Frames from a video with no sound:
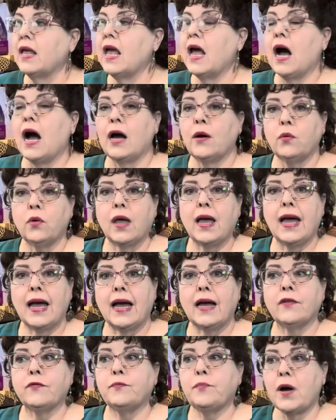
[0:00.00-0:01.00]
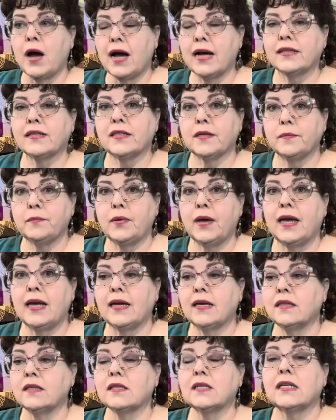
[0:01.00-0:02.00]
I will have pots and
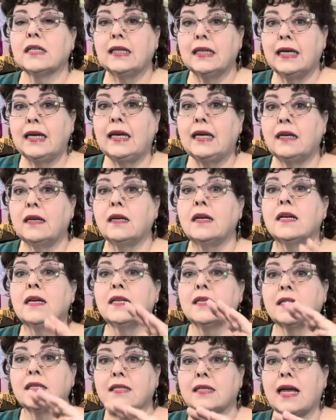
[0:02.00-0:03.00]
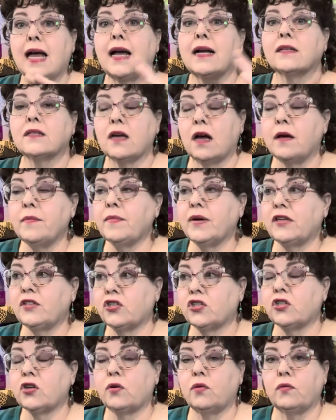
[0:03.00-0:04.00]
pans clean stacked on my
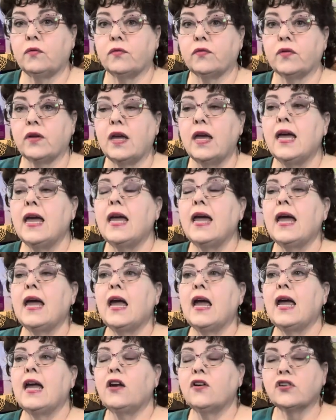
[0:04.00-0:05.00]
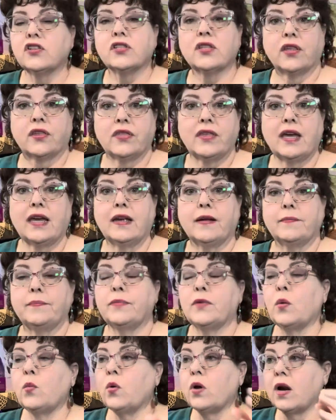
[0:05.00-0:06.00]
stove. Here's the thing,
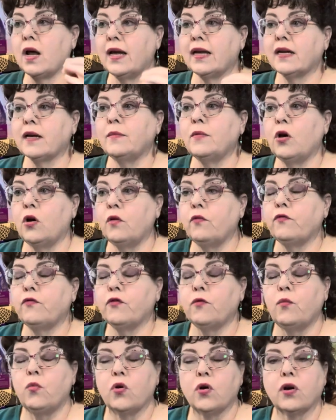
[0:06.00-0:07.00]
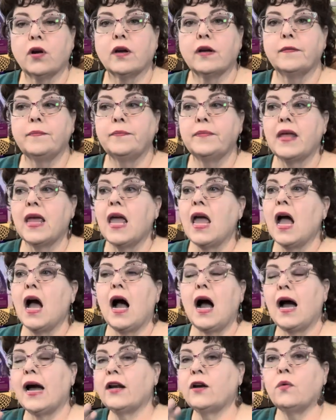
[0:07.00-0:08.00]
when I come home from work,
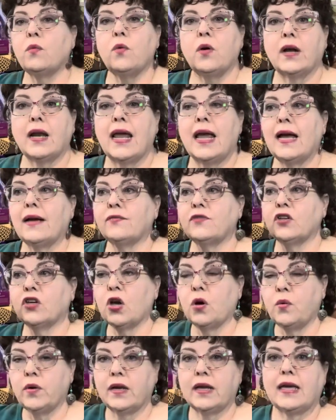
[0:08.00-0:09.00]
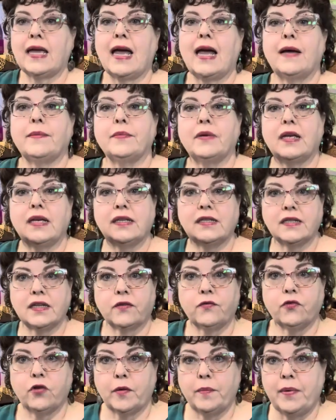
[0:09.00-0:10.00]
I don't wanna have to go in a cabinet and dig
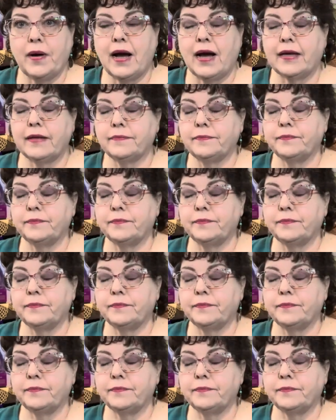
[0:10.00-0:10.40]
for a pot.